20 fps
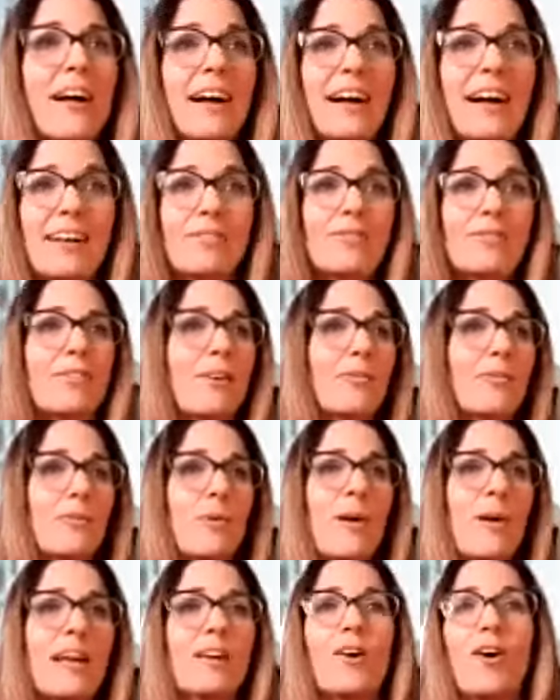As soon as we
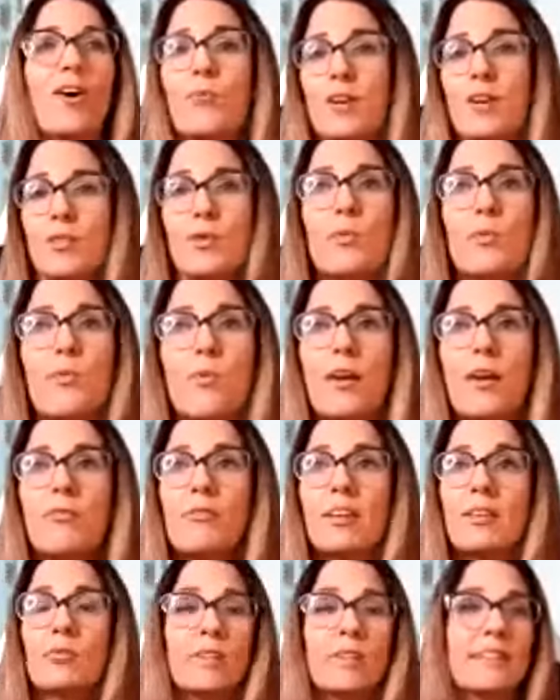wake up, we do
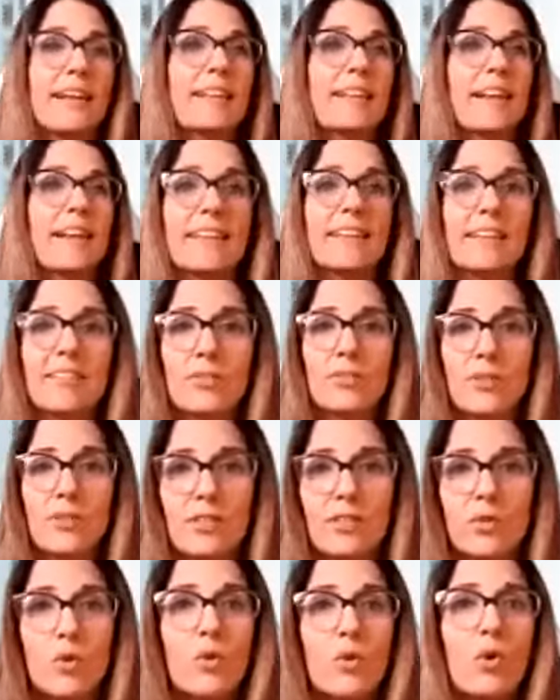breakfast, we take the kids to the
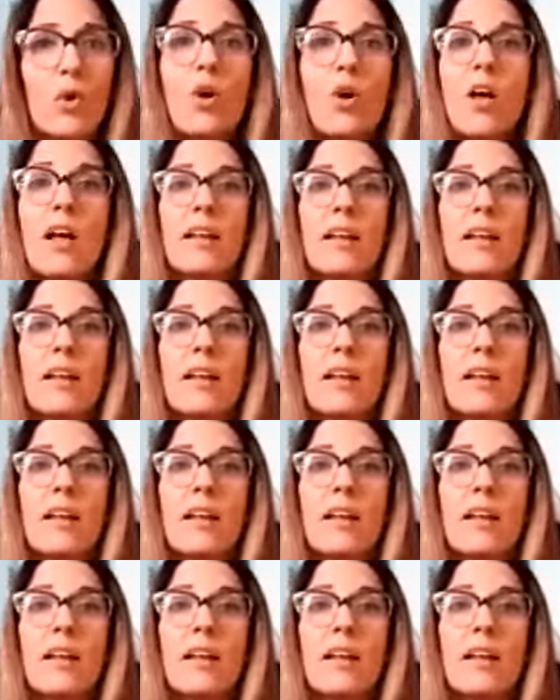school,